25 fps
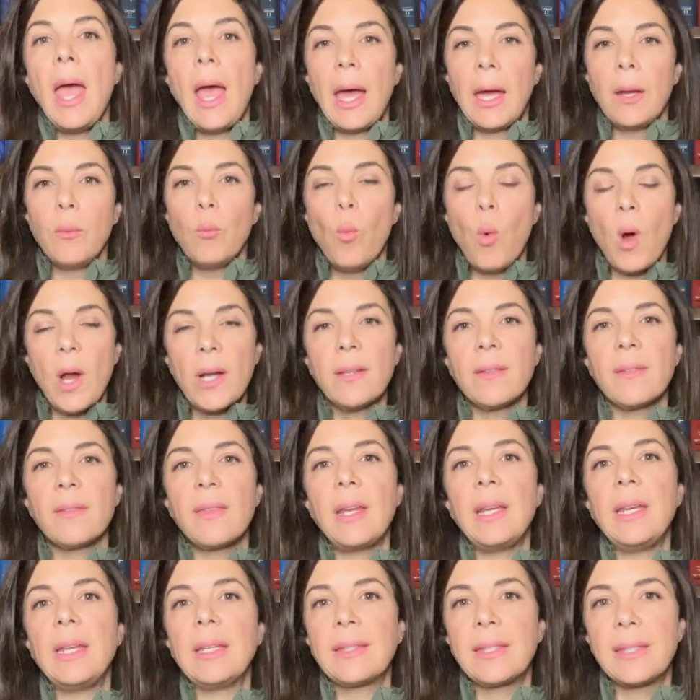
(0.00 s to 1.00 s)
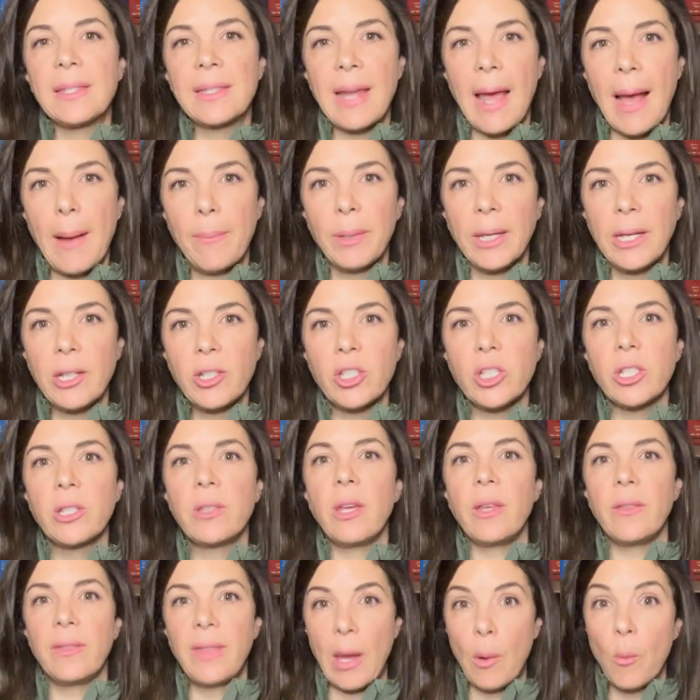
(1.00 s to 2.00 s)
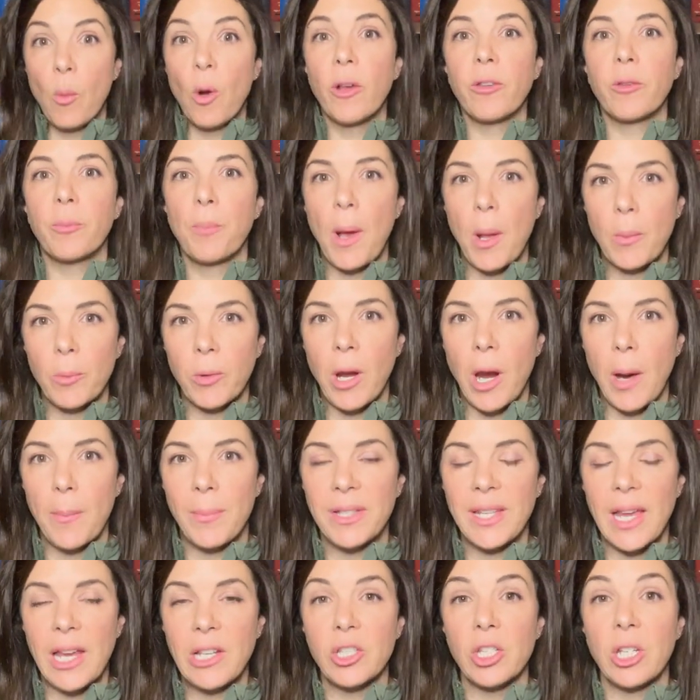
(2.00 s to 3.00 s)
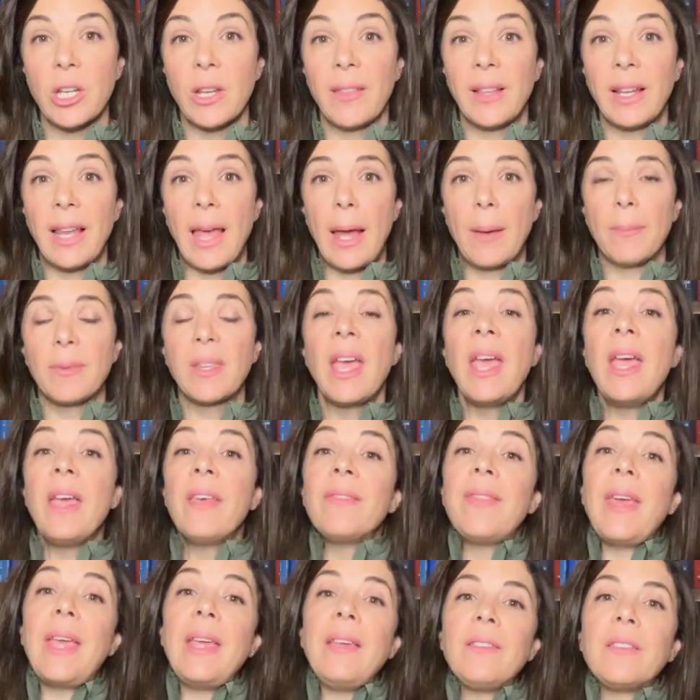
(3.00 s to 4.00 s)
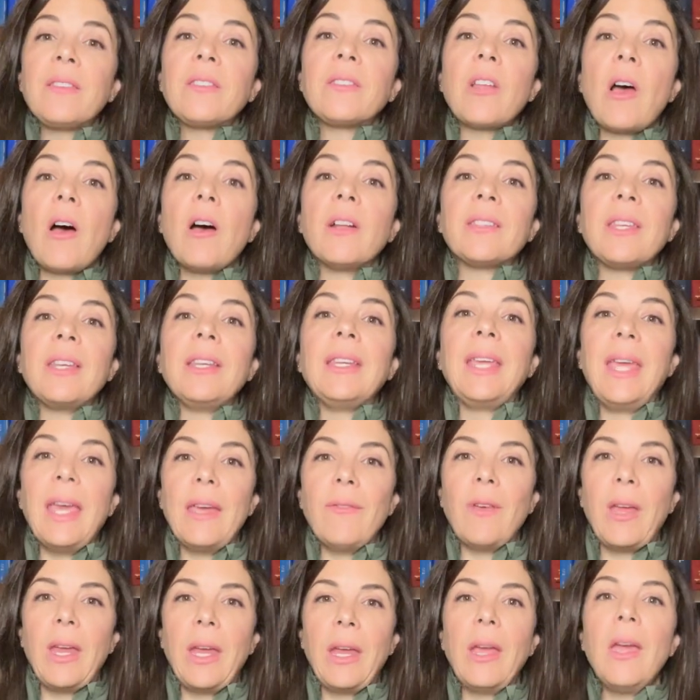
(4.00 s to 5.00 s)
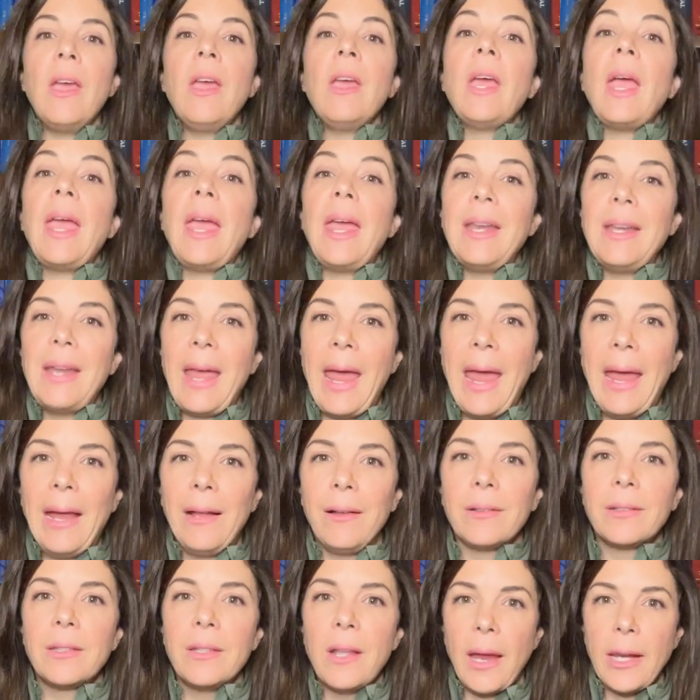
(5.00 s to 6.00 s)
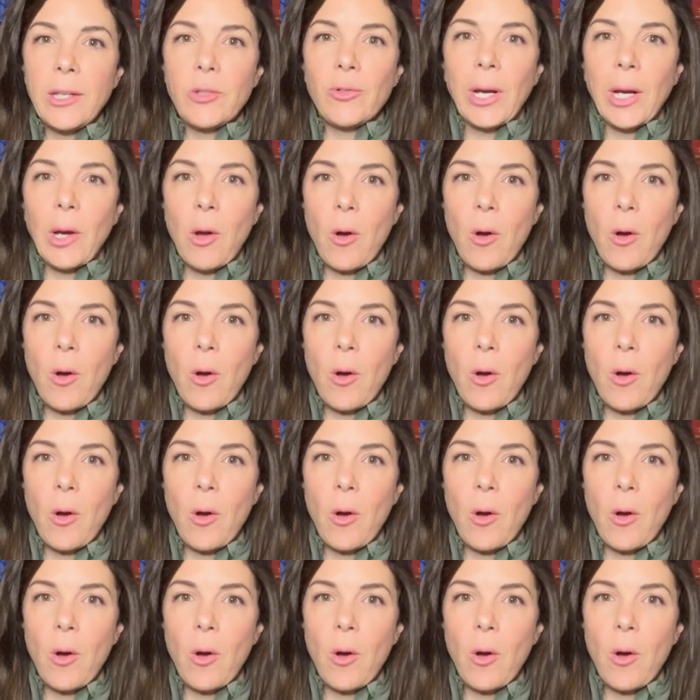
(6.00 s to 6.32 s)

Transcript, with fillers: And once they'd established that there was pulmonary hypertension in the lambs, they started giving inhaled nitric